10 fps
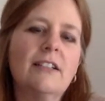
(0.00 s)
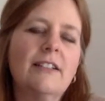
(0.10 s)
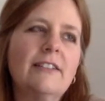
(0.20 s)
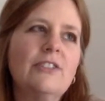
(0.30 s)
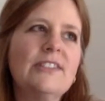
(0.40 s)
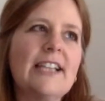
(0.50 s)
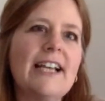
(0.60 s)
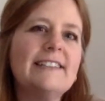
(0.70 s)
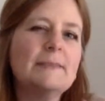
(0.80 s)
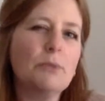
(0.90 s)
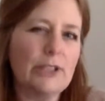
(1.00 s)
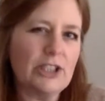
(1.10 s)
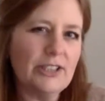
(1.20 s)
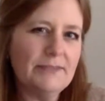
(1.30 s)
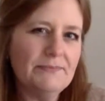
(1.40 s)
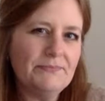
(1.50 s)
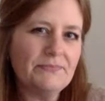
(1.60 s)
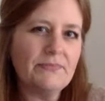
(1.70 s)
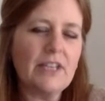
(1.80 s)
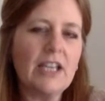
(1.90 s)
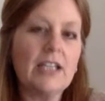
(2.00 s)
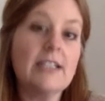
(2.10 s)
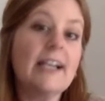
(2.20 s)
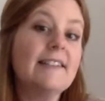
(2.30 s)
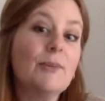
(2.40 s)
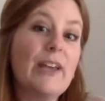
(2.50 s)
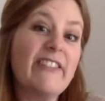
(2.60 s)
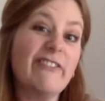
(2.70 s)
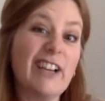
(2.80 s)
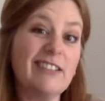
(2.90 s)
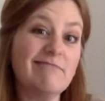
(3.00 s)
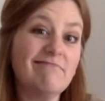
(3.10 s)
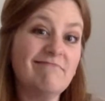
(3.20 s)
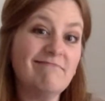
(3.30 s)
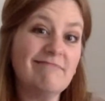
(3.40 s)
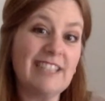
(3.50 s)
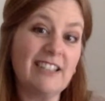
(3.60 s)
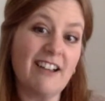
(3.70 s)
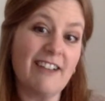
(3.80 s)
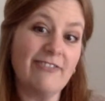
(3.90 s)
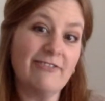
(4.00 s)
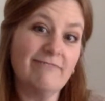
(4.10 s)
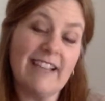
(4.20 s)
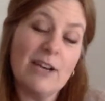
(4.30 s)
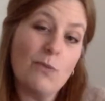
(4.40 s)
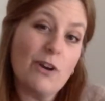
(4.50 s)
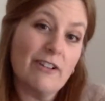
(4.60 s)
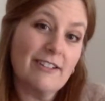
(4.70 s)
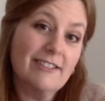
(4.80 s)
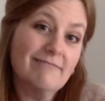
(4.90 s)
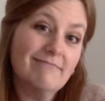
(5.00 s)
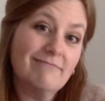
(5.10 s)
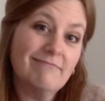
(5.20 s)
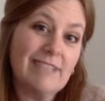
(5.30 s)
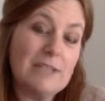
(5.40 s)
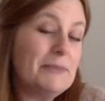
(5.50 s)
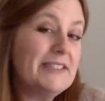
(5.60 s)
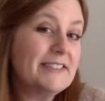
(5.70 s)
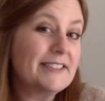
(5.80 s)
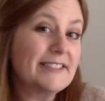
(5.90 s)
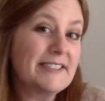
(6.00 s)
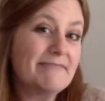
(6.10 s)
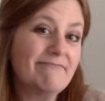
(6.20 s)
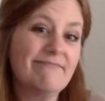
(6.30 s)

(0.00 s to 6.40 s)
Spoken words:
it just adds pressure and it takes away the fun in life and work and business.